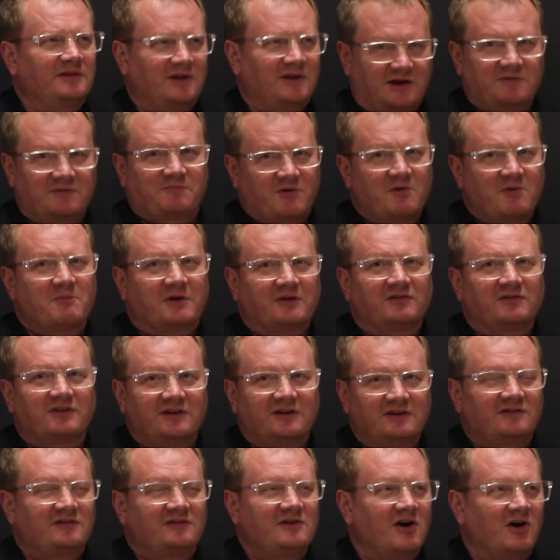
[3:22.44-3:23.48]
I promise,
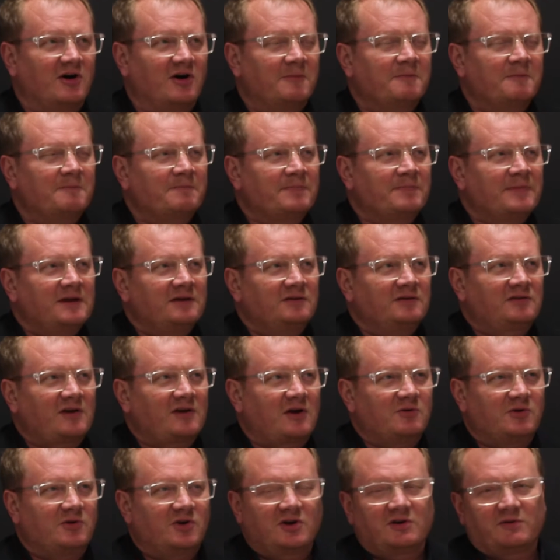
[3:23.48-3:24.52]
it's not.
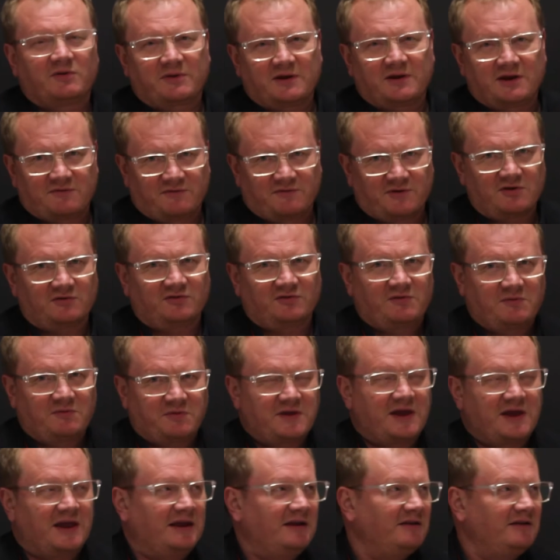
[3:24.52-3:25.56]
So you can think of lots of
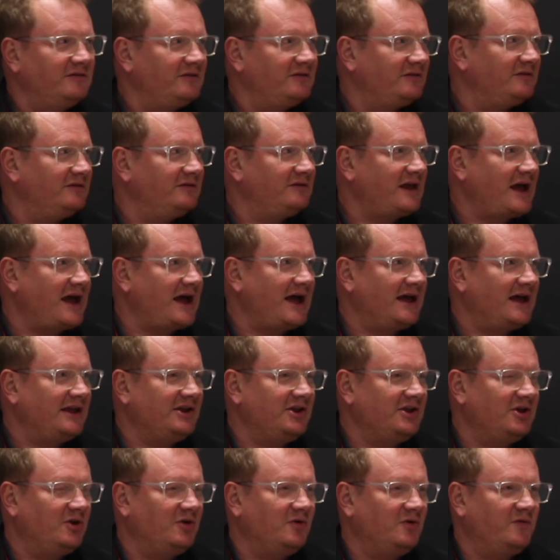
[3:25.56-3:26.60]
things
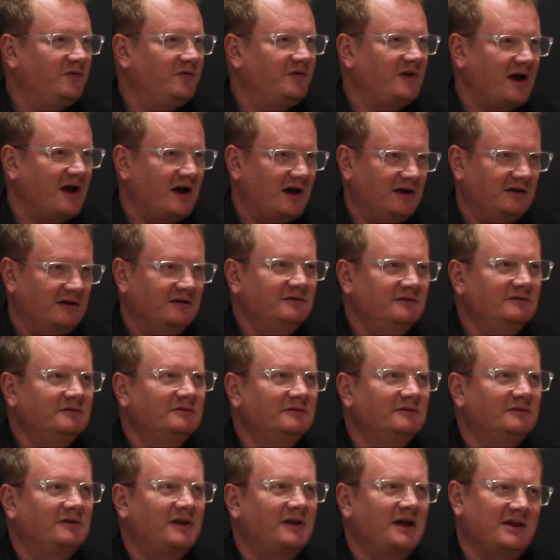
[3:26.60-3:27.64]
that you've
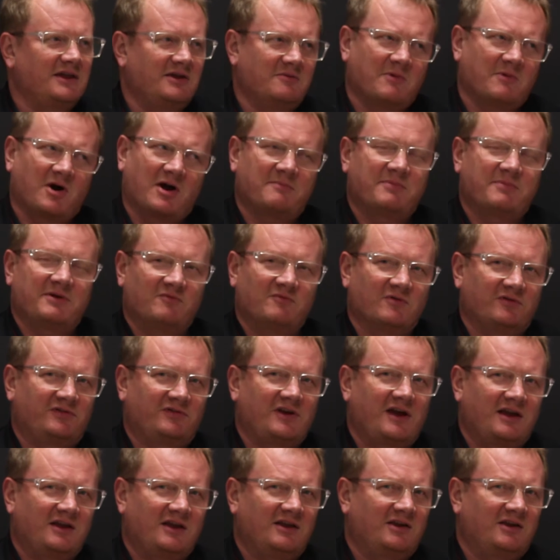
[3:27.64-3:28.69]
done that you might be
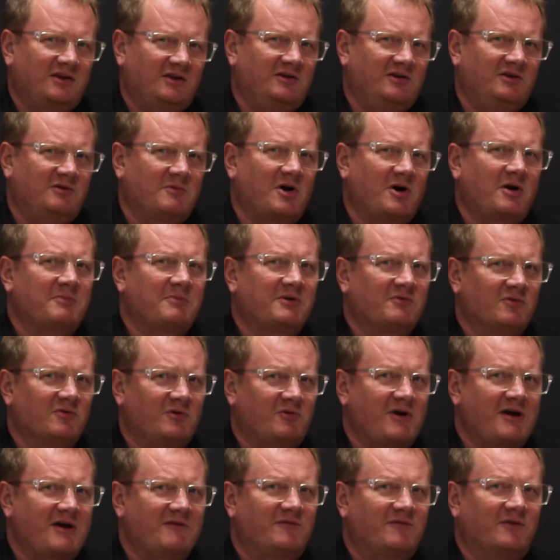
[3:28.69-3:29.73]

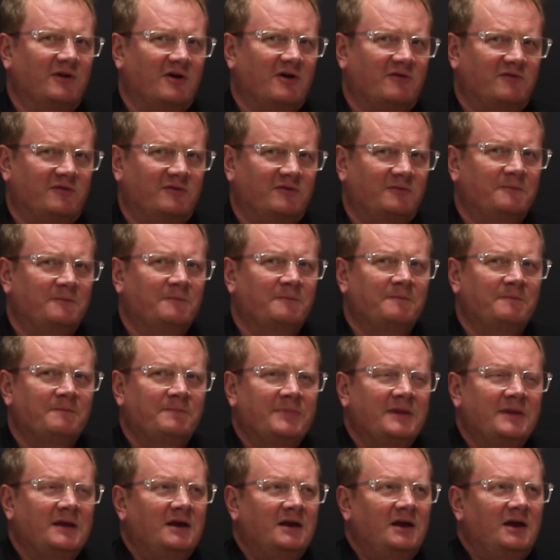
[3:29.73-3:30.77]
regretful of.
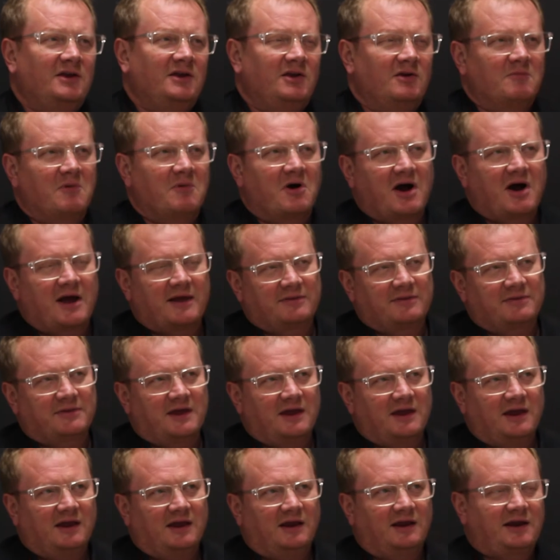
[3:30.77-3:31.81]
You might
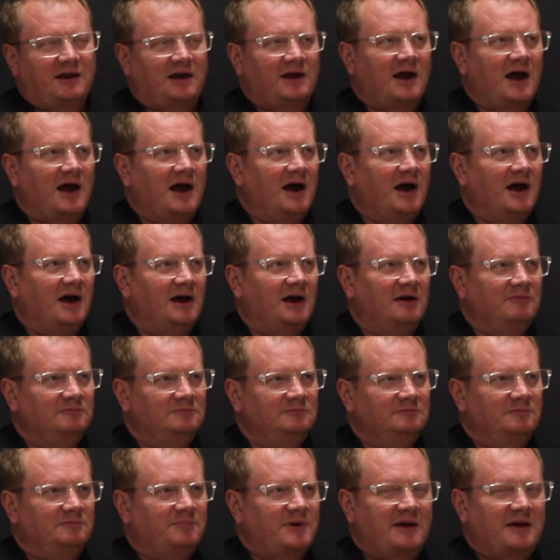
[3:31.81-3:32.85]
think
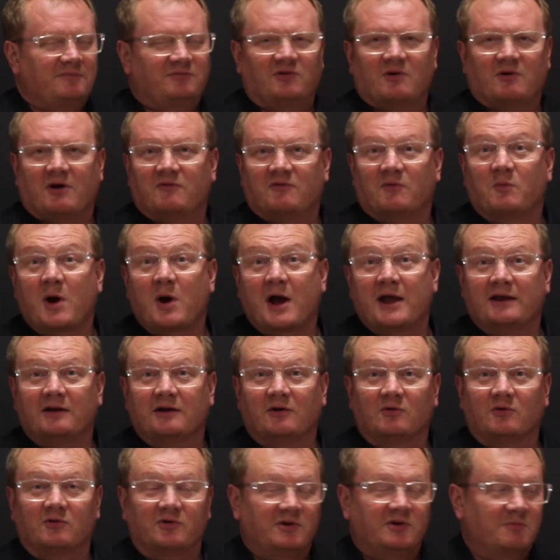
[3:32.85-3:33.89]
that you're
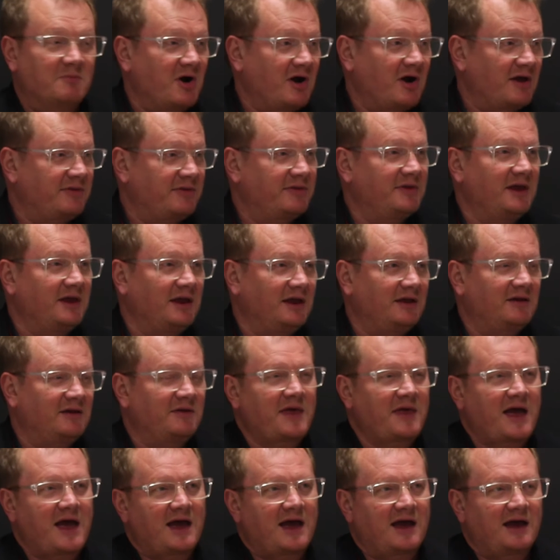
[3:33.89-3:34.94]
overweight, or you might think
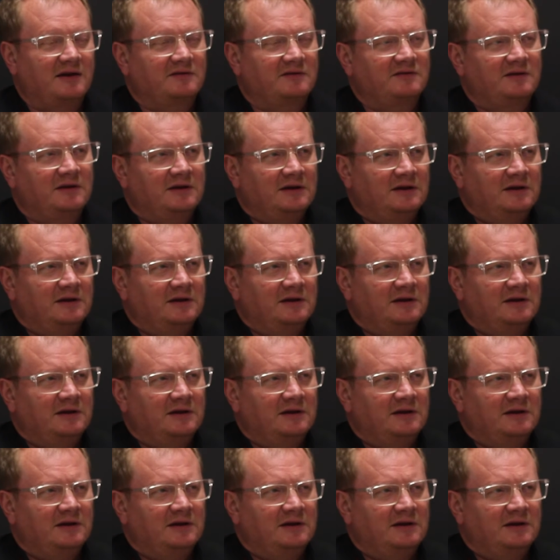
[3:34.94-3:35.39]
that